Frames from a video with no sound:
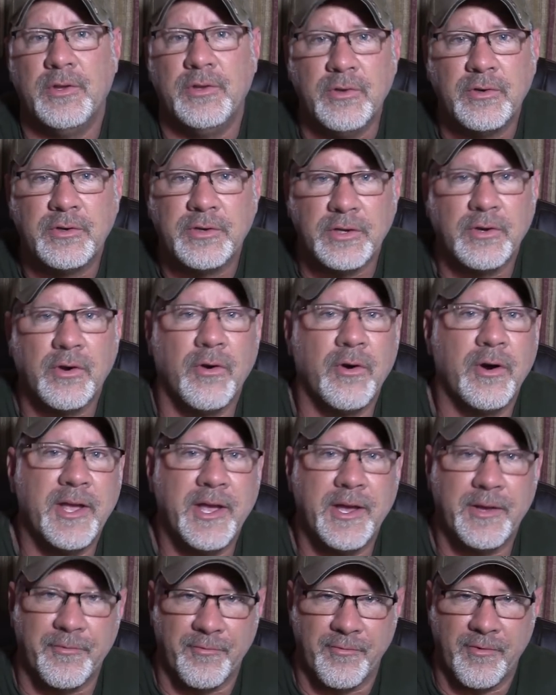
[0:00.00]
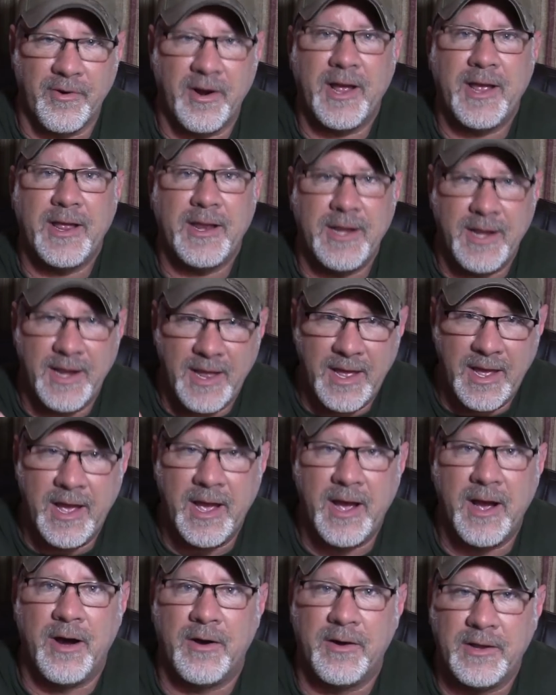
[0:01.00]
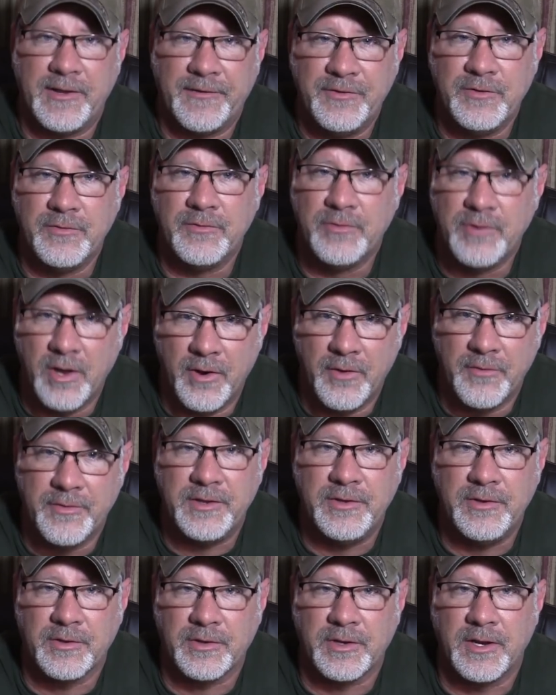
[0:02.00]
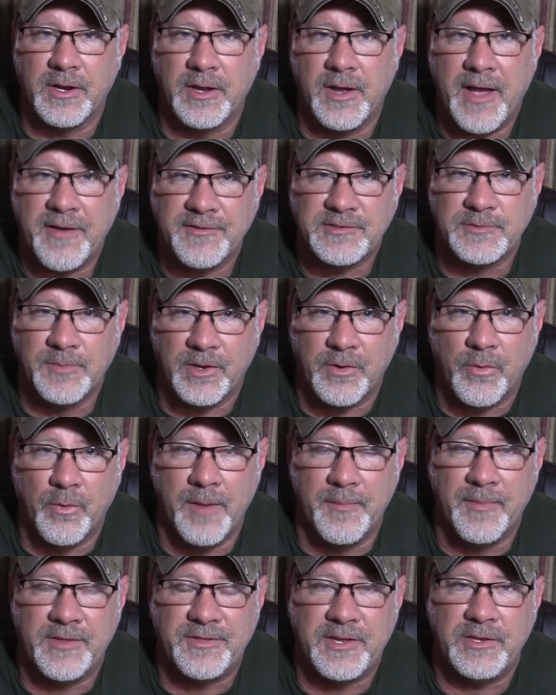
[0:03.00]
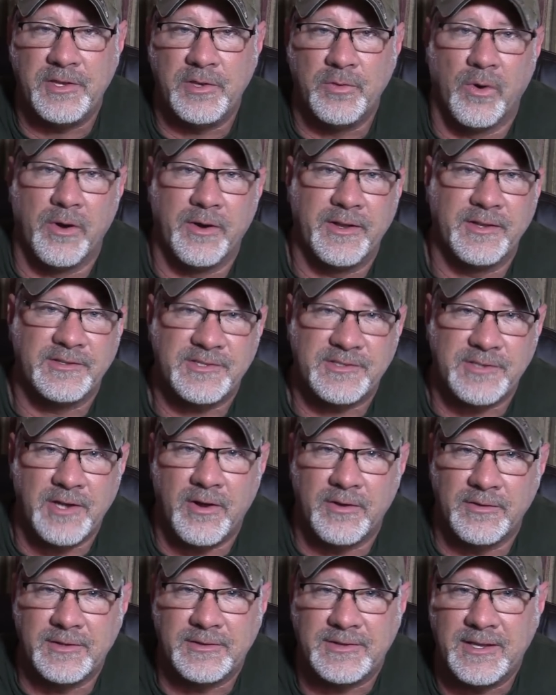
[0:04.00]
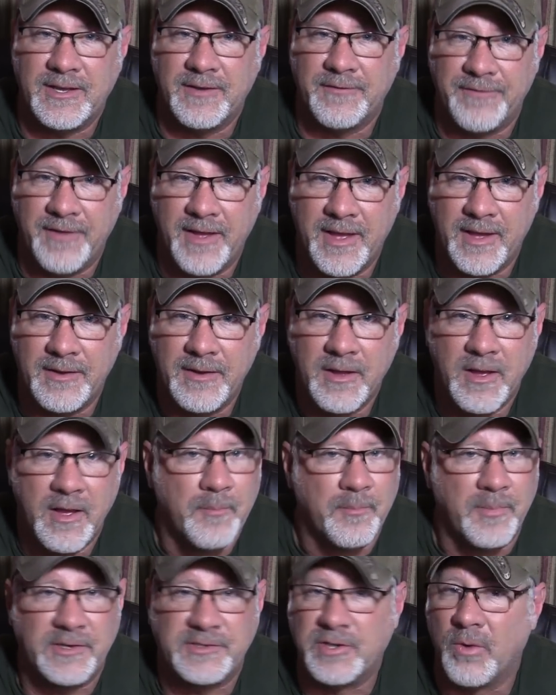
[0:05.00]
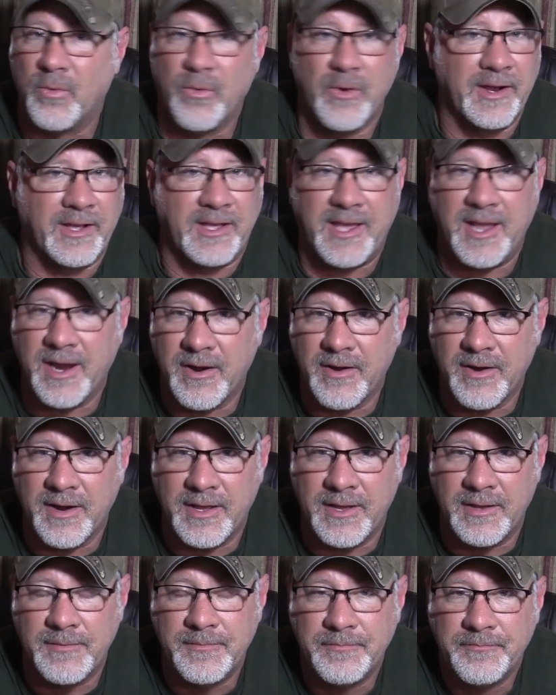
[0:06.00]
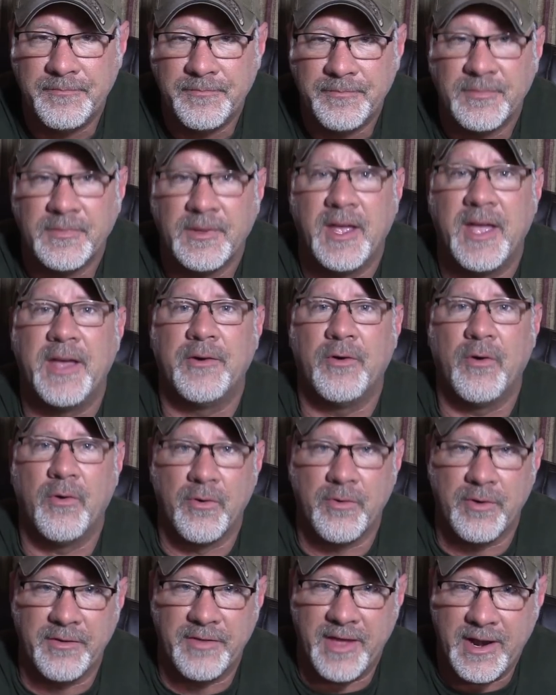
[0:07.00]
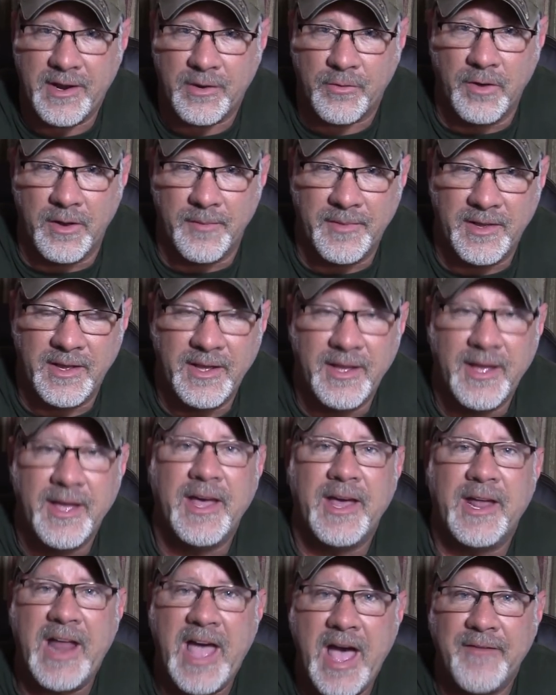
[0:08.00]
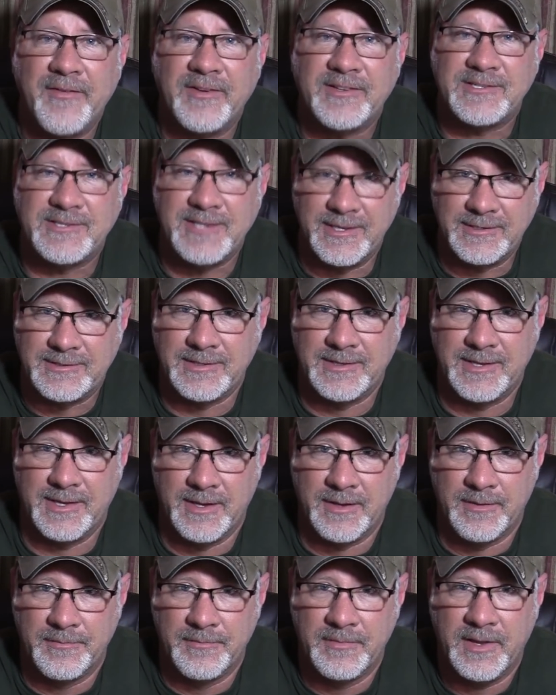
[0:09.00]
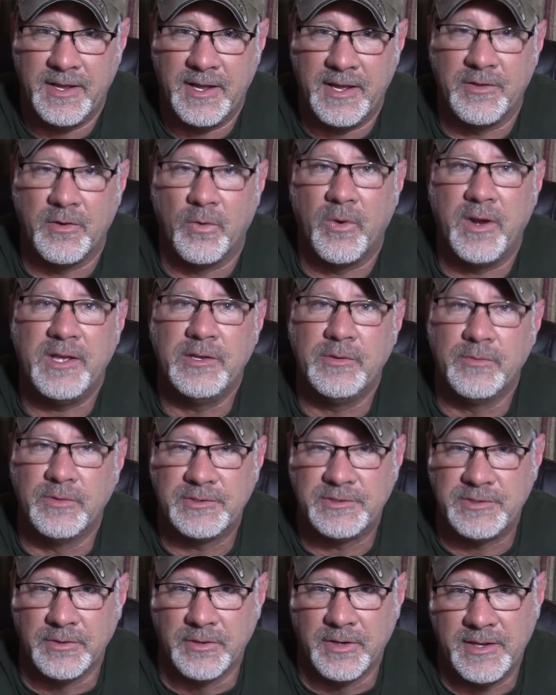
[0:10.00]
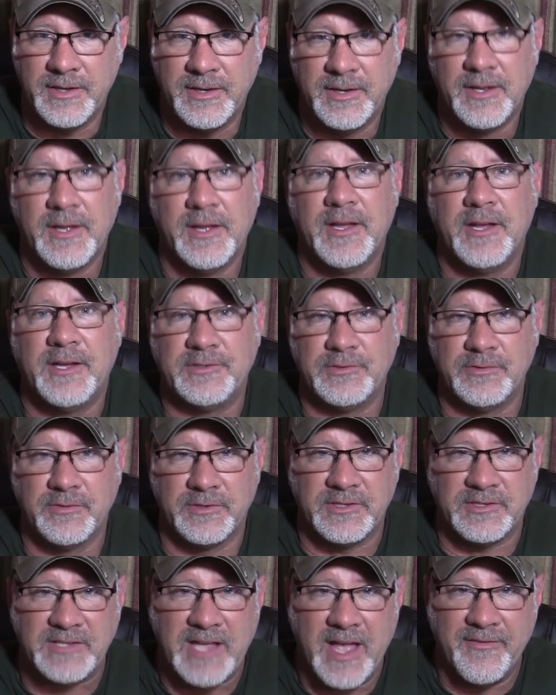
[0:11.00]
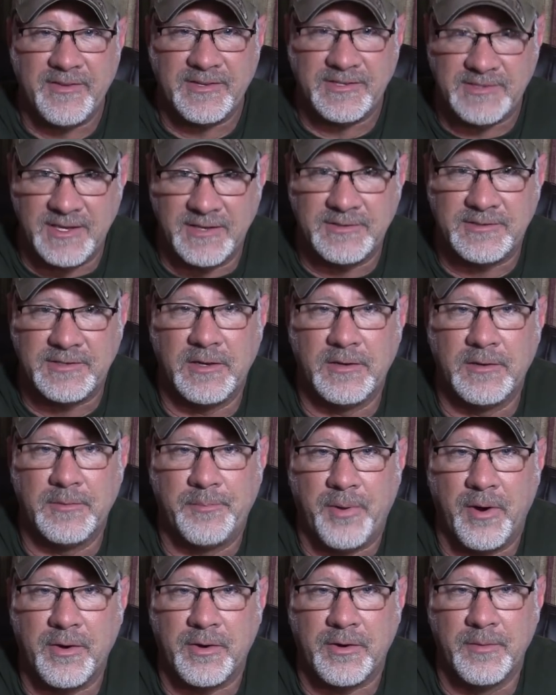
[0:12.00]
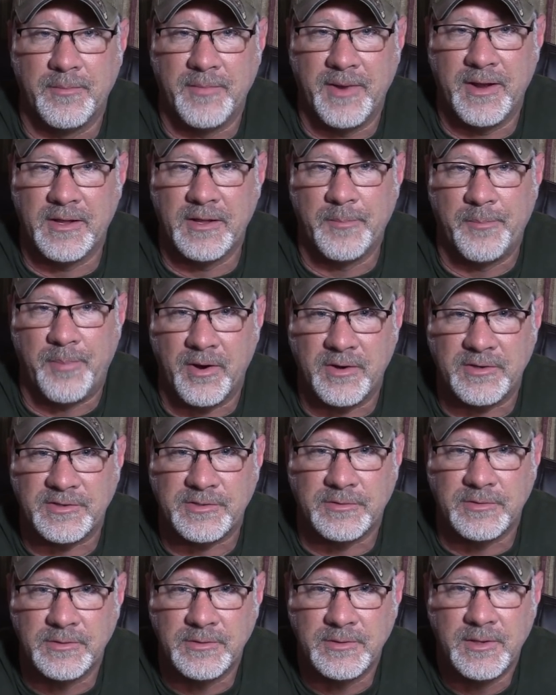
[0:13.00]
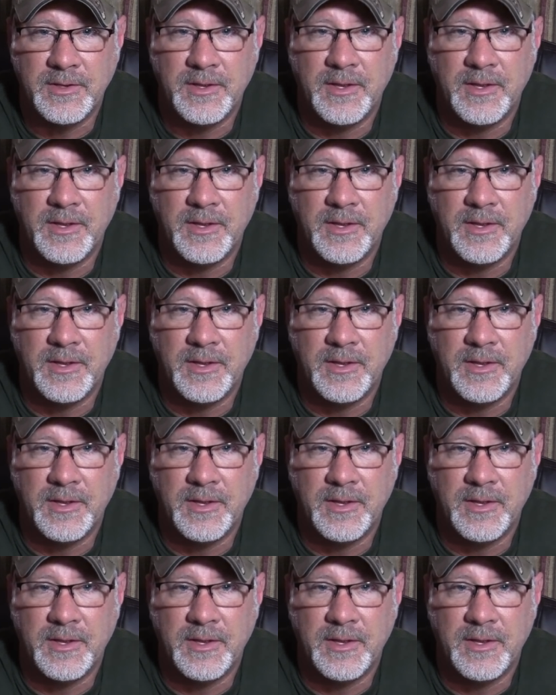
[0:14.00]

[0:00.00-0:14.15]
You can go ahead right now if you know that you're gonna have some equipment that you want installed at the event but don't wanna carry it, and order that equipment and have it sent to them. And the way you would do it is you would just have it sent to Parker Mail and Parcel.